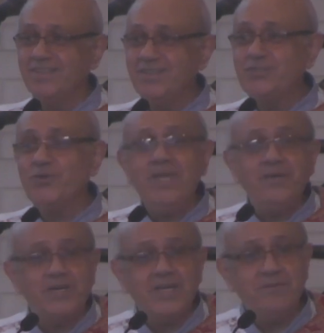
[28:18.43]
So
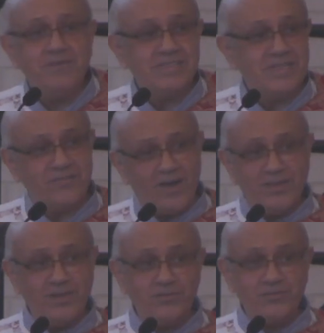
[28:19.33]
Abraham is the
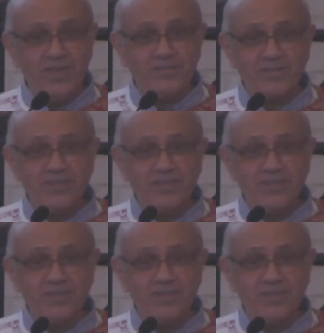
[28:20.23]
father of faith.